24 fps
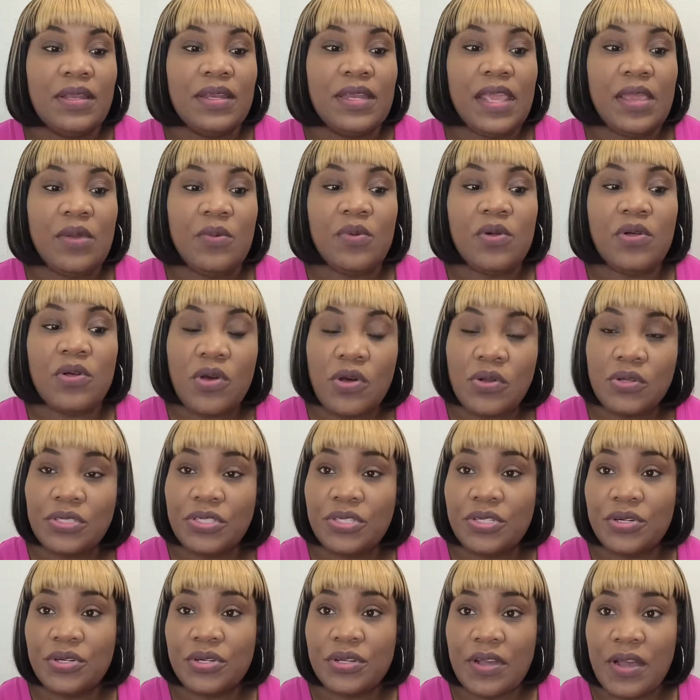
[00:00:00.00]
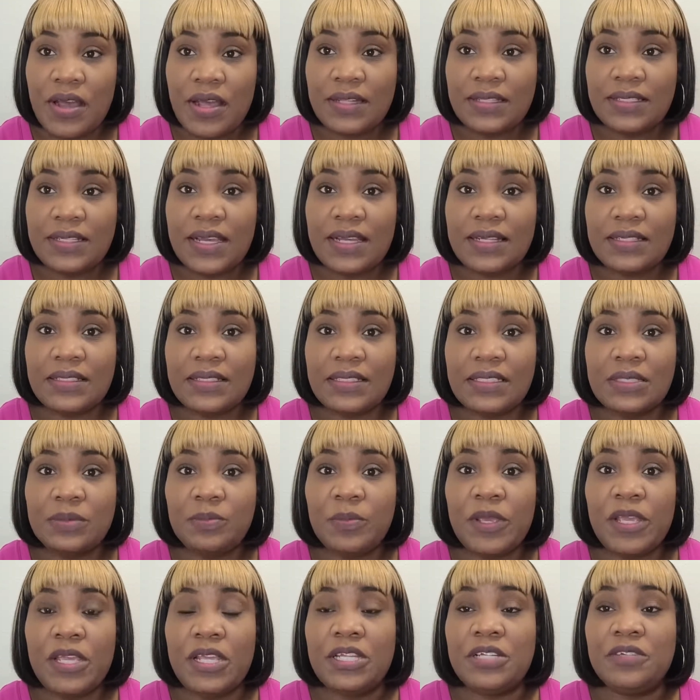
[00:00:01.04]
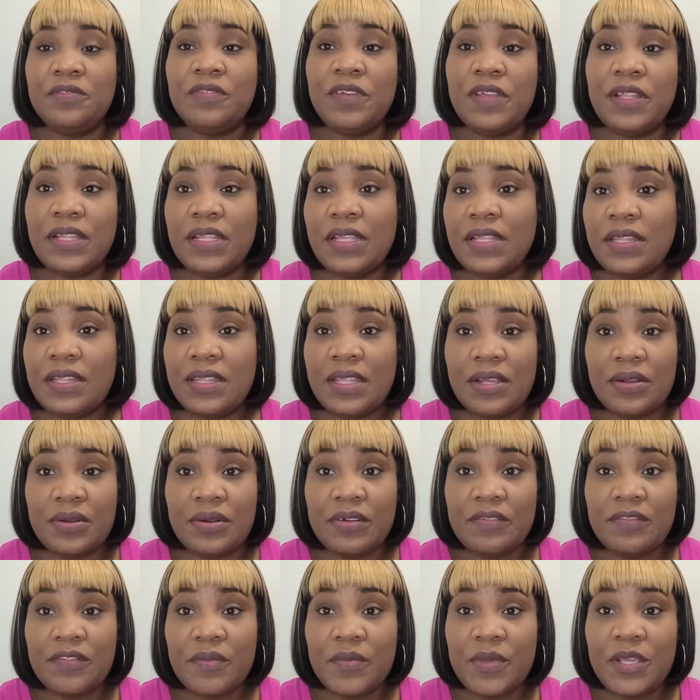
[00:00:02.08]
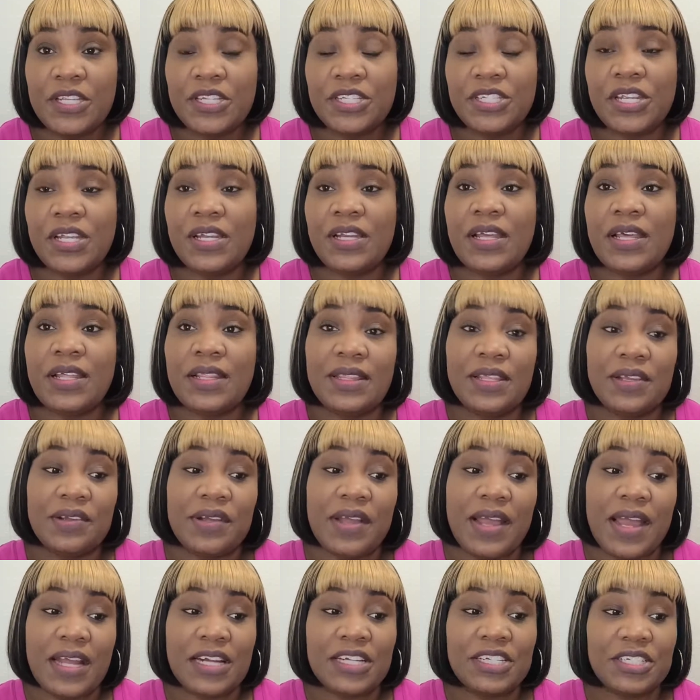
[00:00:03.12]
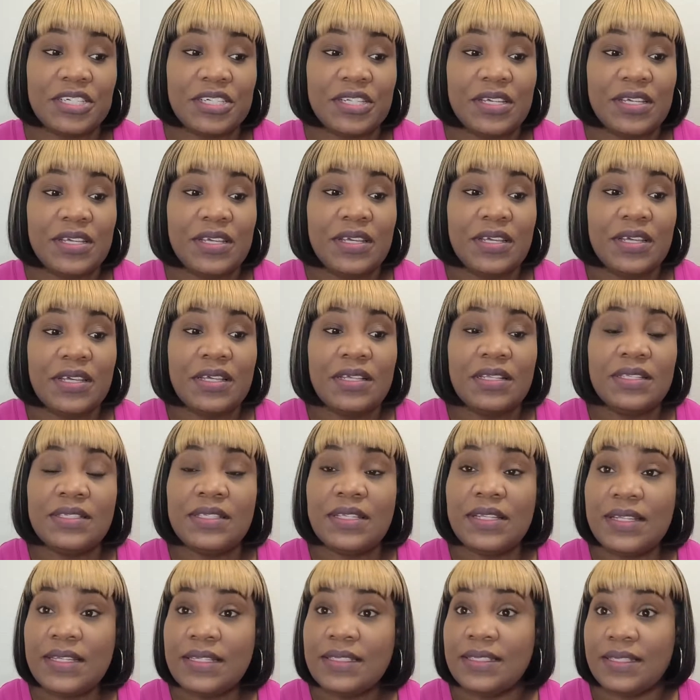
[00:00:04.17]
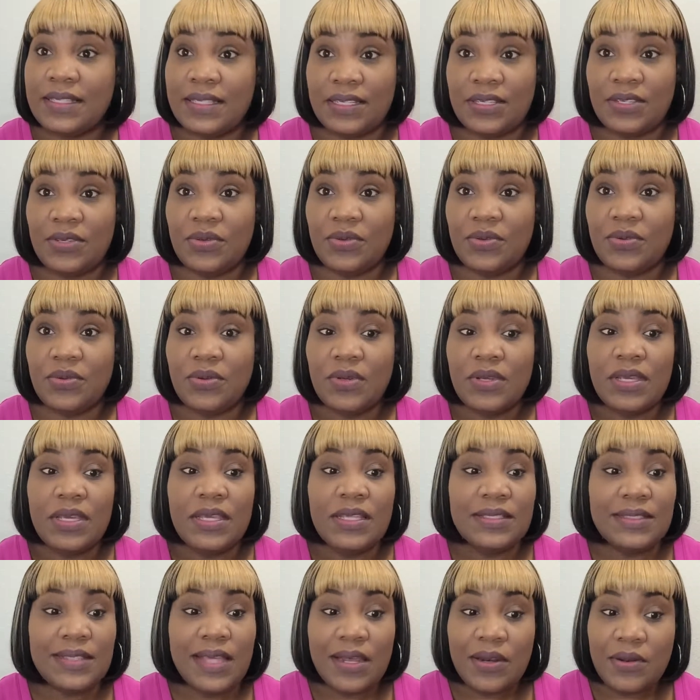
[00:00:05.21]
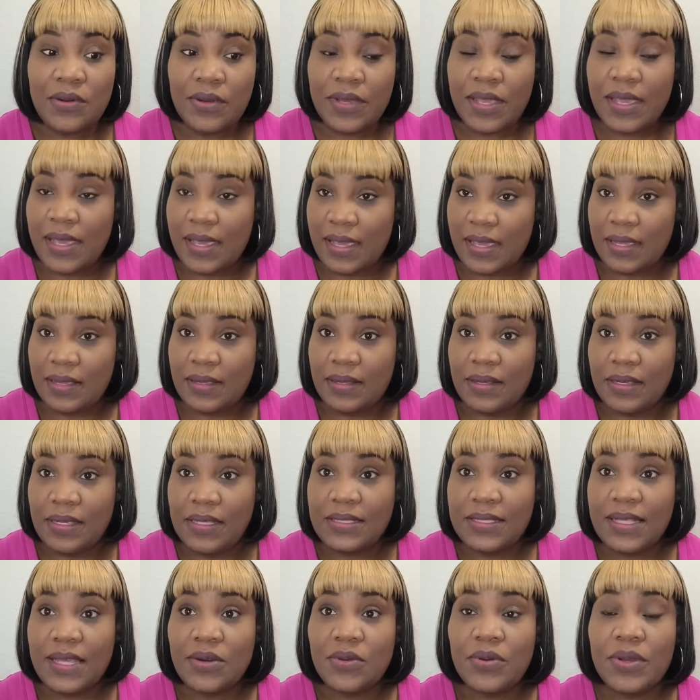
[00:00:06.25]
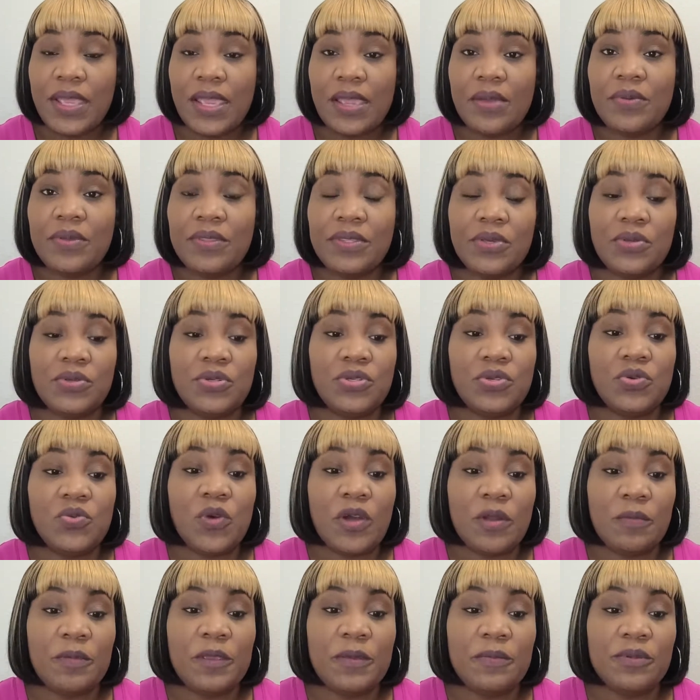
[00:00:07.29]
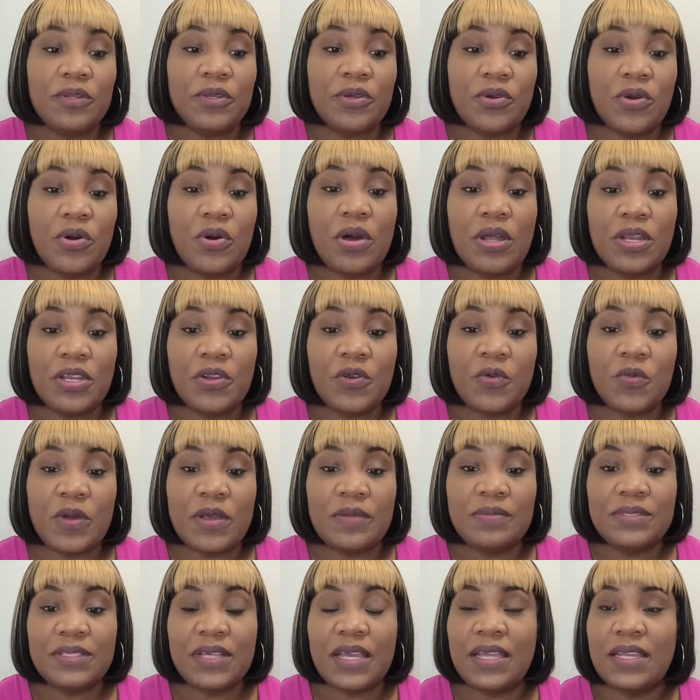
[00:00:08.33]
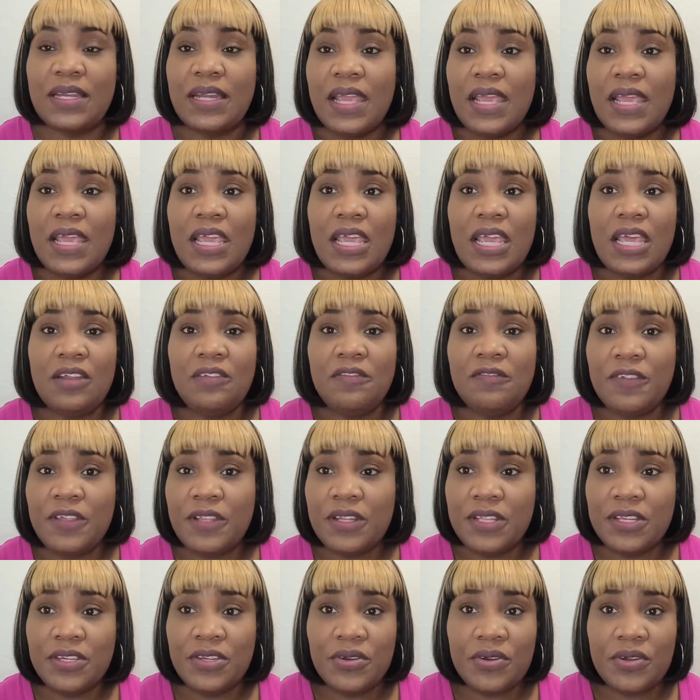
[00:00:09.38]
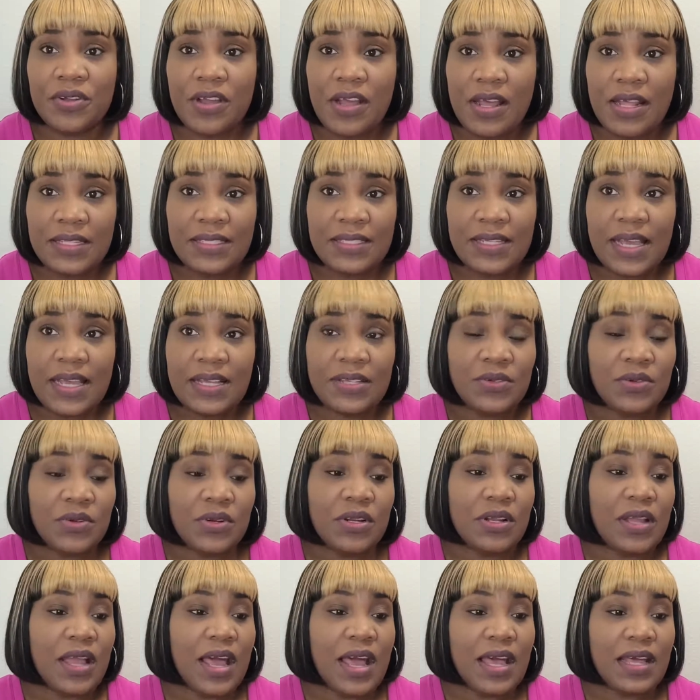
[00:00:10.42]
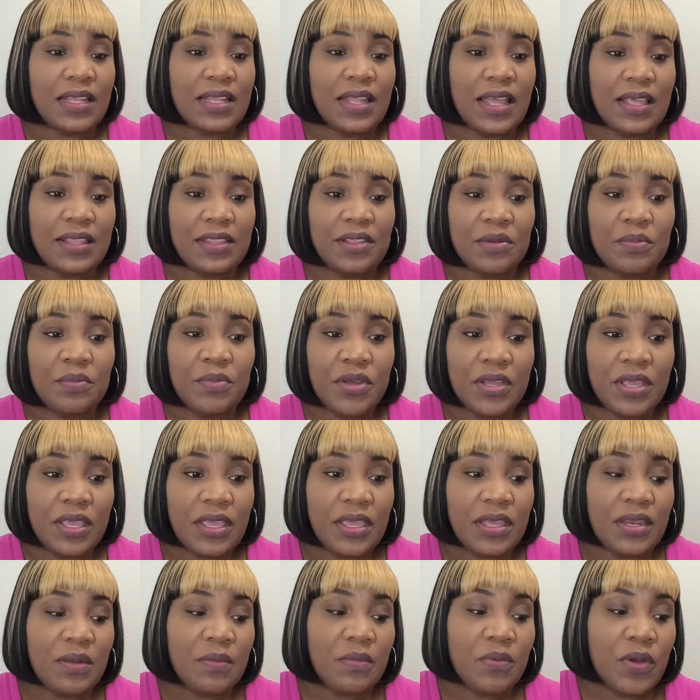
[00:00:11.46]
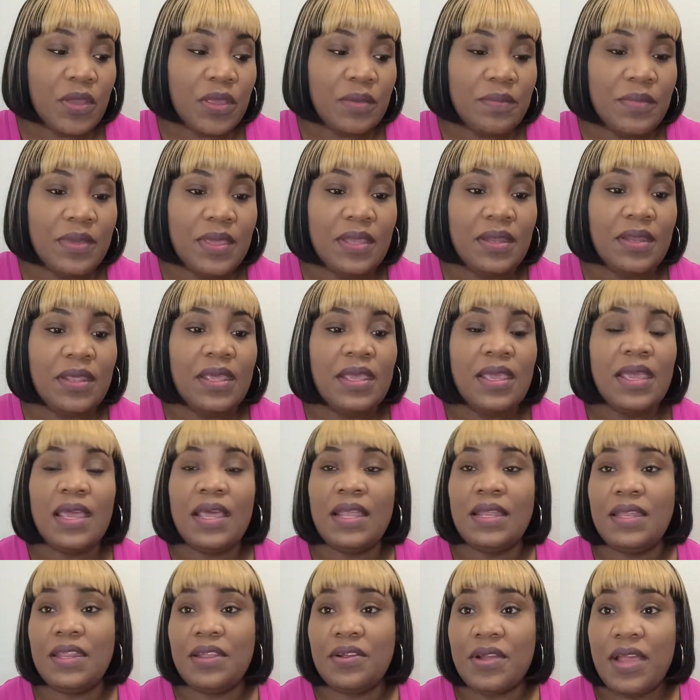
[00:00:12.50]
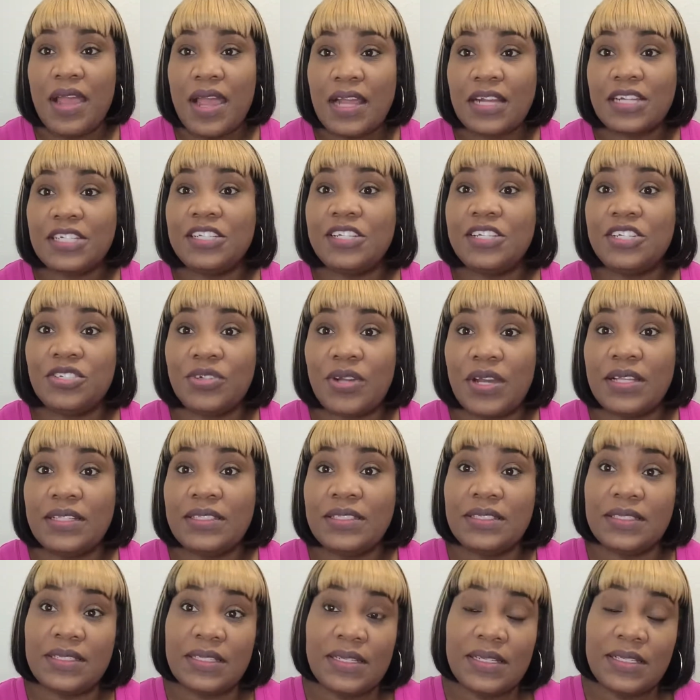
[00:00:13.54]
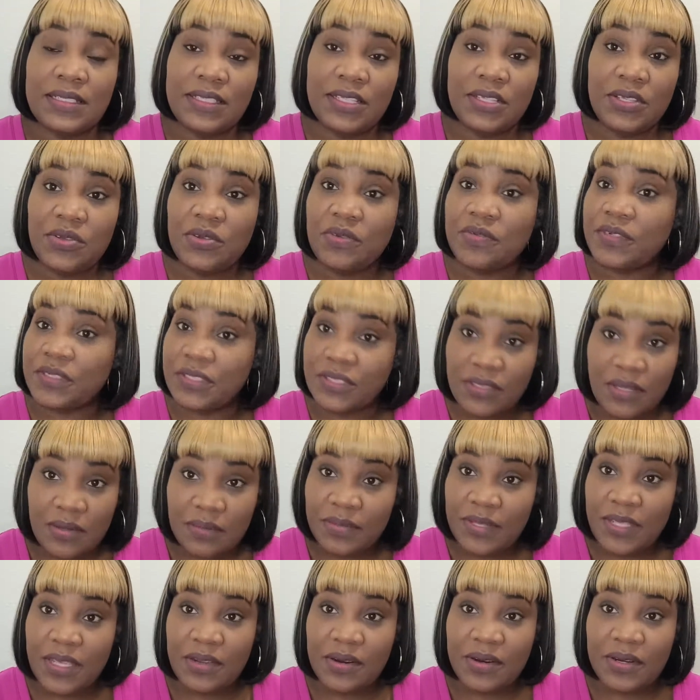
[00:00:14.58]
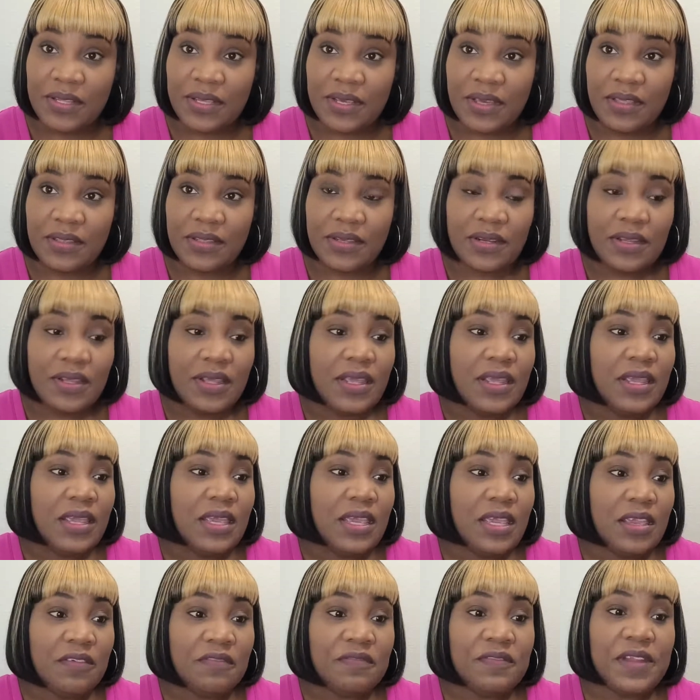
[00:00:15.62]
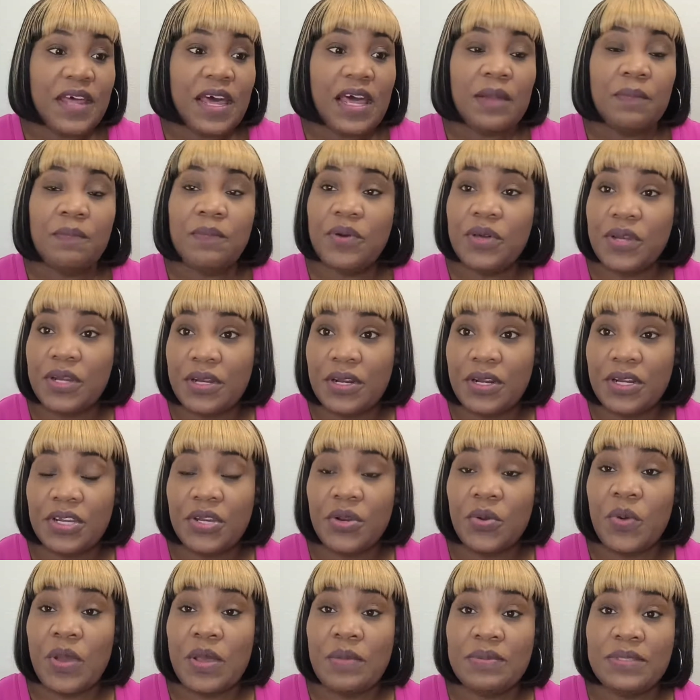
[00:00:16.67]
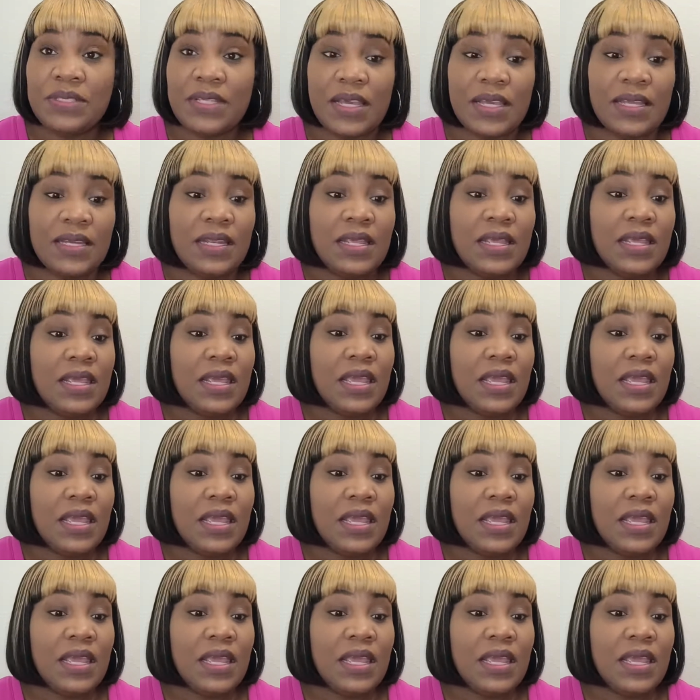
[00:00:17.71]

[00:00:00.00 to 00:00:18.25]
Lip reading: they will go to your contact us page, fill in their information, and they're actually soliciting you. Is that okay? Is that okay with you? Do you want people to go on your website and fill in your contact or act like they're booking an appointment and they're actually trying to solicit you for something or the other? If not, put it on your website.